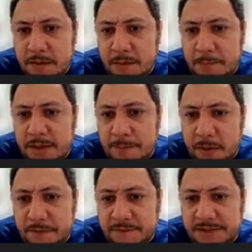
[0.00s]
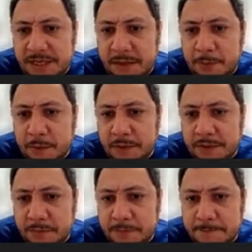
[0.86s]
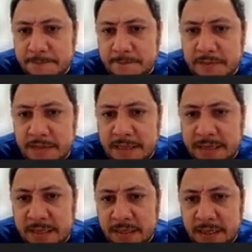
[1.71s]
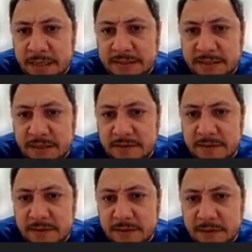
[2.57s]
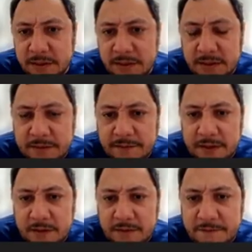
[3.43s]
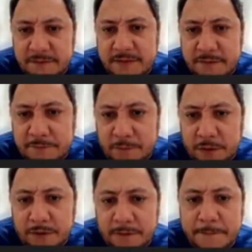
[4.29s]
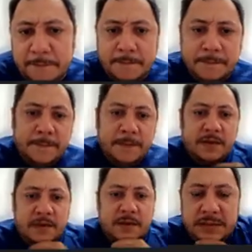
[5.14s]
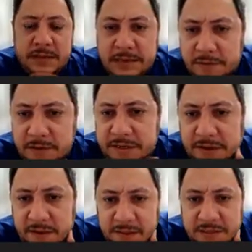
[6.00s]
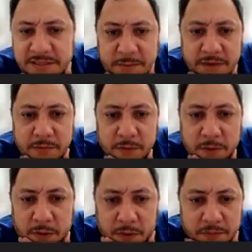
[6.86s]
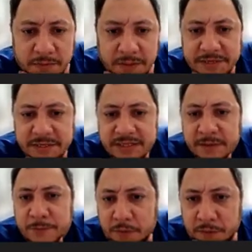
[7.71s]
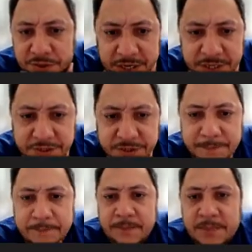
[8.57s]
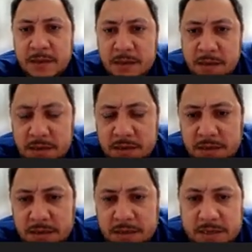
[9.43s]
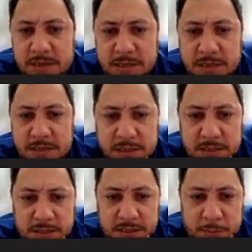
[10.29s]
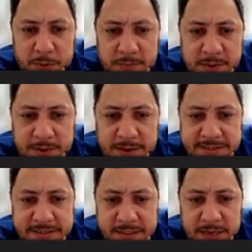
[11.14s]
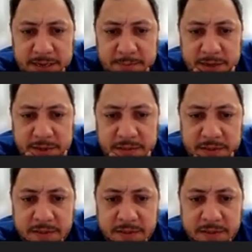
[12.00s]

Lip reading: paper of sample in 1954, nowadays I think it's better to call Nash sample conjecture. The problem asks about